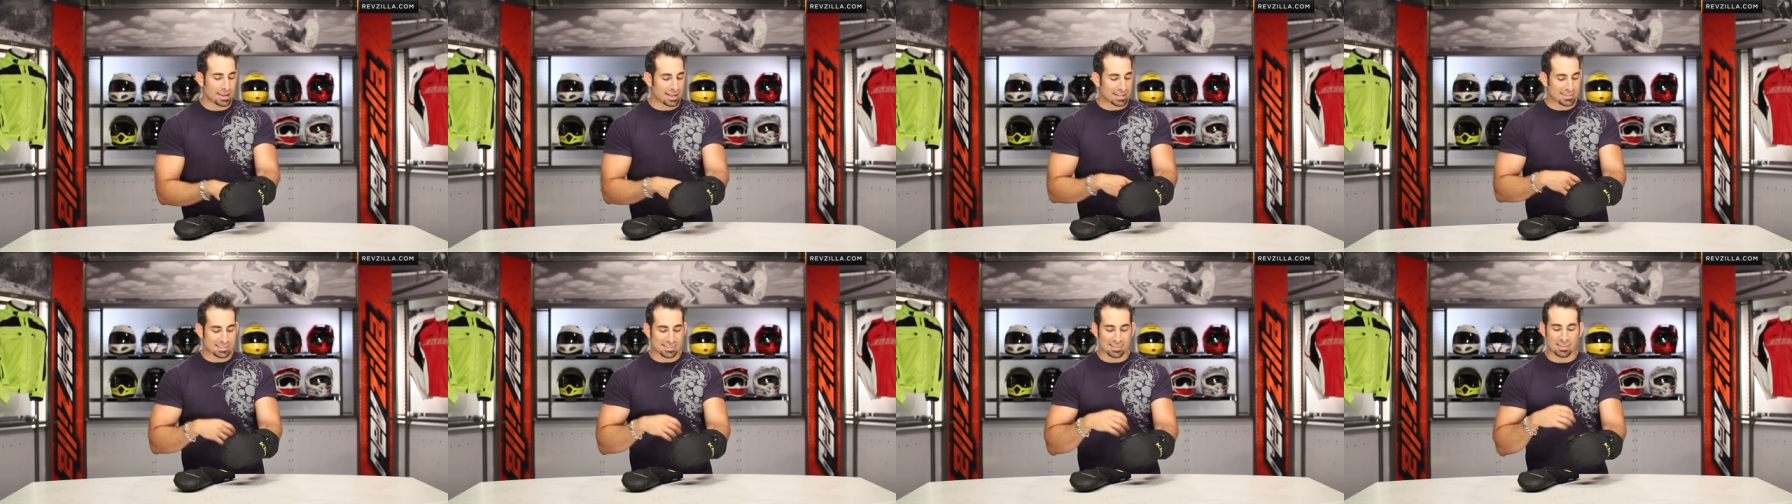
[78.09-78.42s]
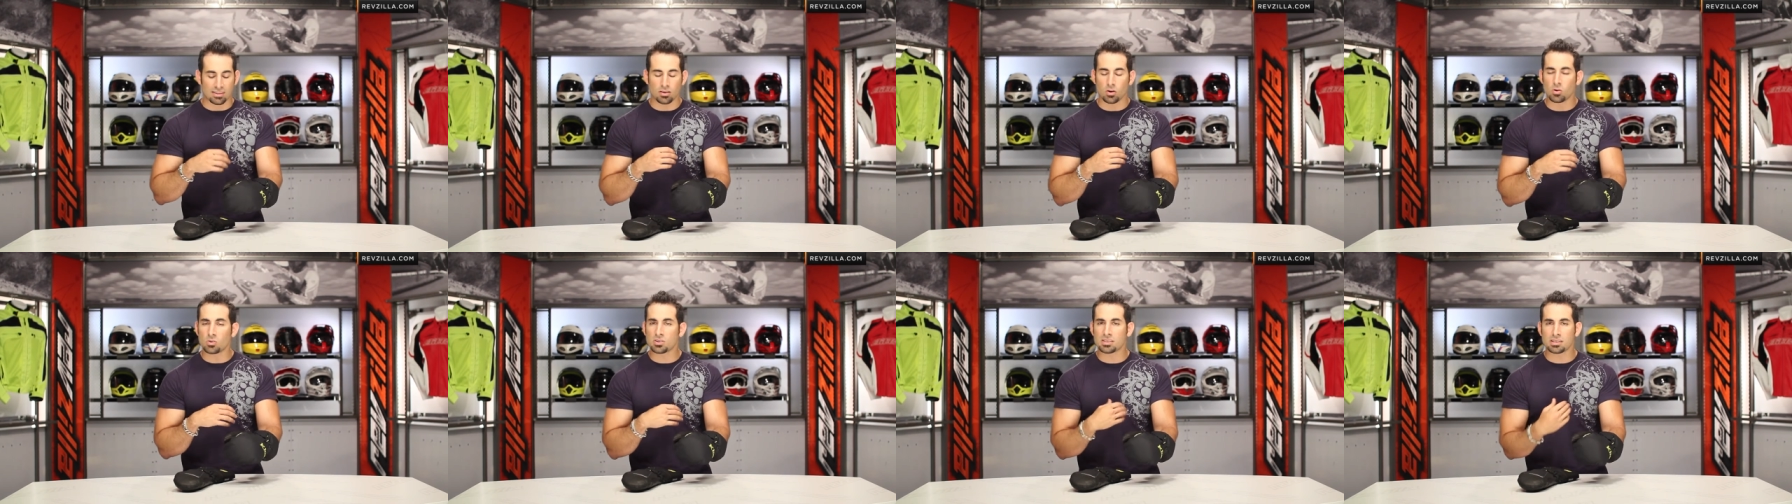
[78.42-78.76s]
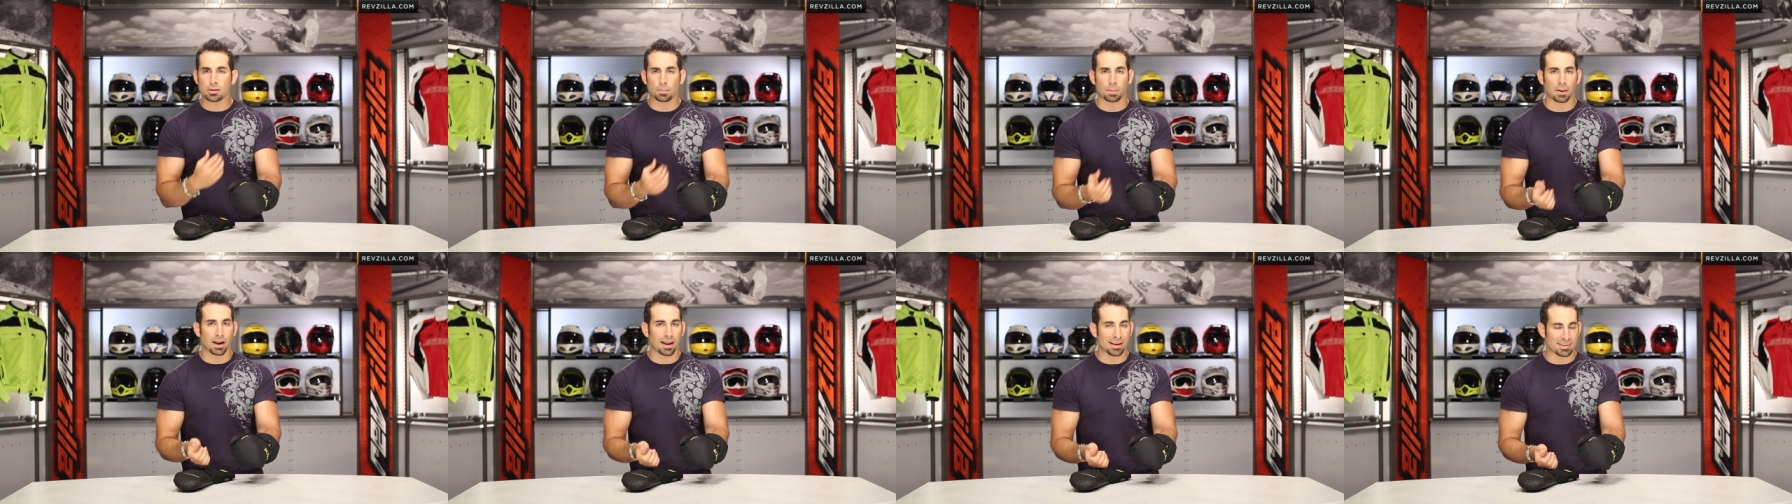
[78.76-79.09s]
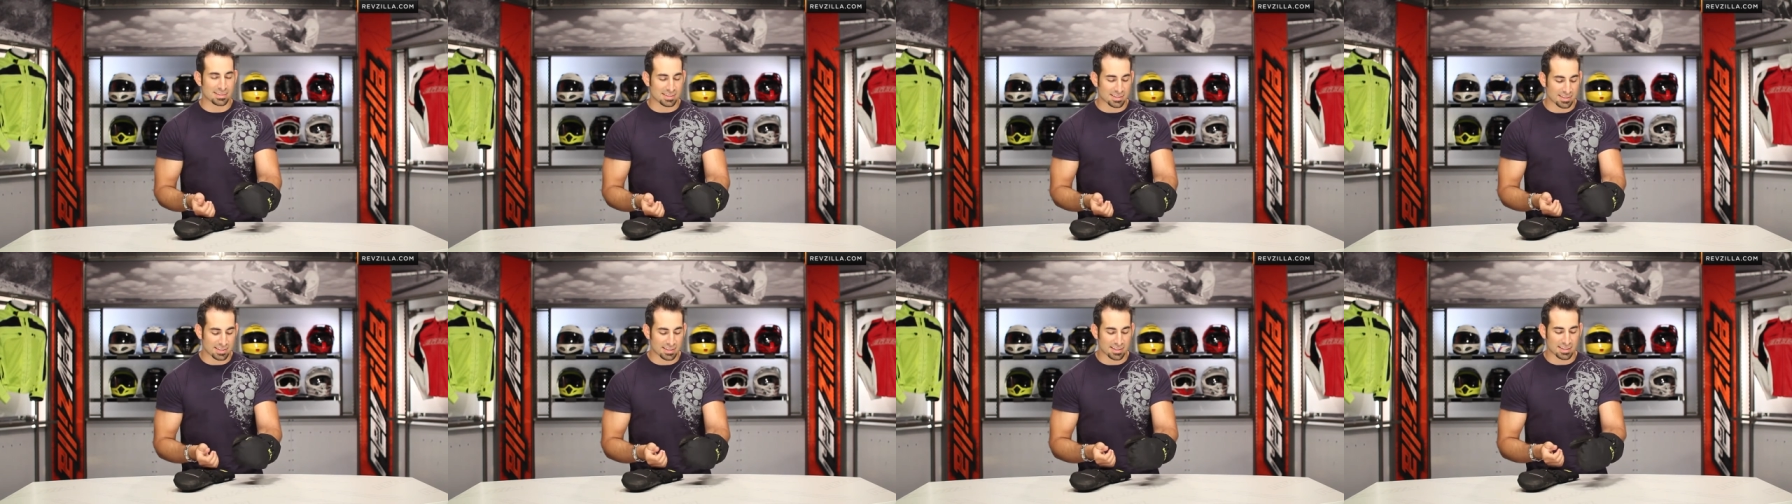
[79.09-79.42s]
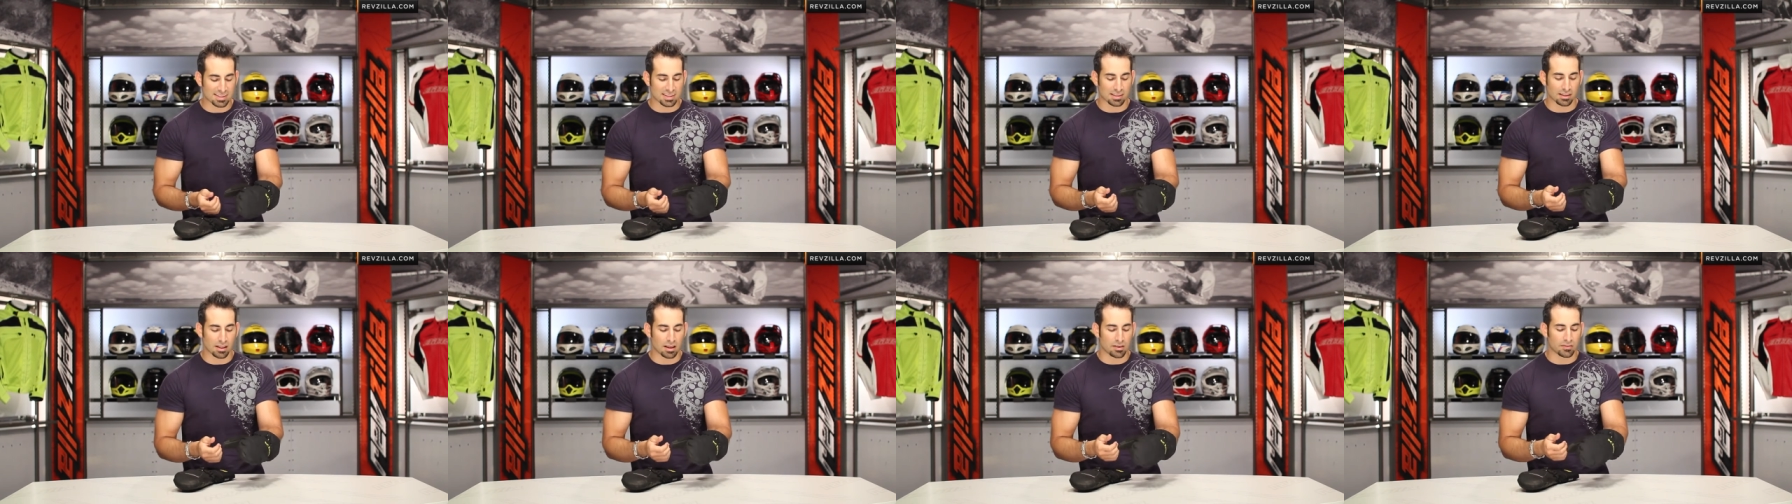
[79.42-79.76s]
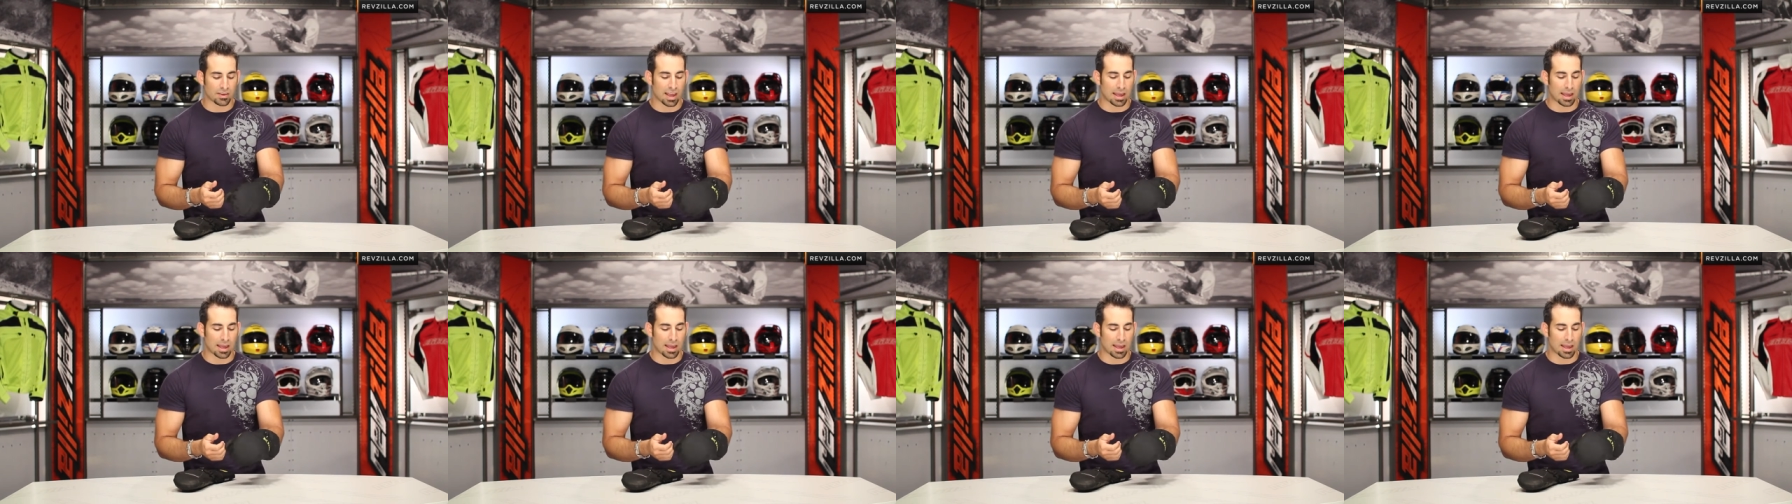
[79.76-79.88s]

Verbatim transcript: It's no surprises in this glove,